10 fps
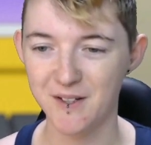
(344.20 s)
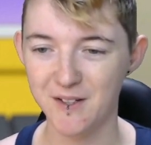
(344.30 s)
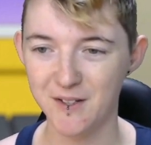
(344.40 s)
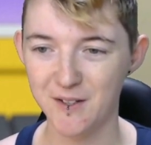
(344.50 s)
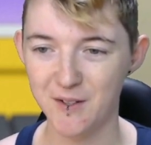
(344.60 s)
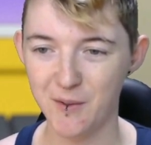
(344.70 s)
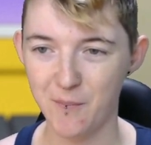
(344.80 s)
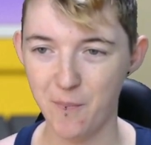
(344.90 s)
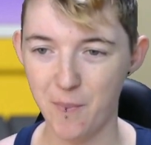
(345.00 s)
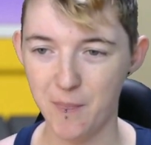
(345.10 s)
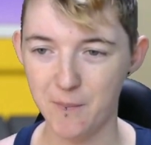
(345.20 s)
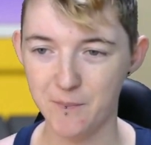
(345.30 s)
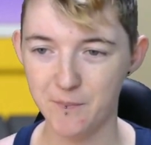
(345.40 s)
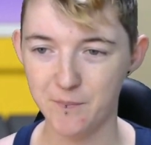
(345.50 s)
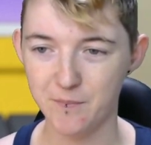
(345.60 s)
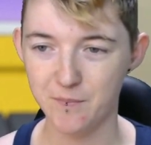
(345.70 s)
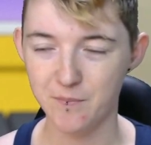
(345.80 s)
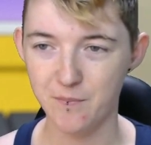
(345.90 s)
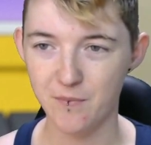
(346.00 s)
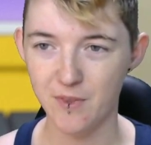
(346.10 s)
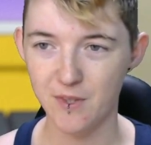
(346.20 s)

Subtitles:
Nothing is said.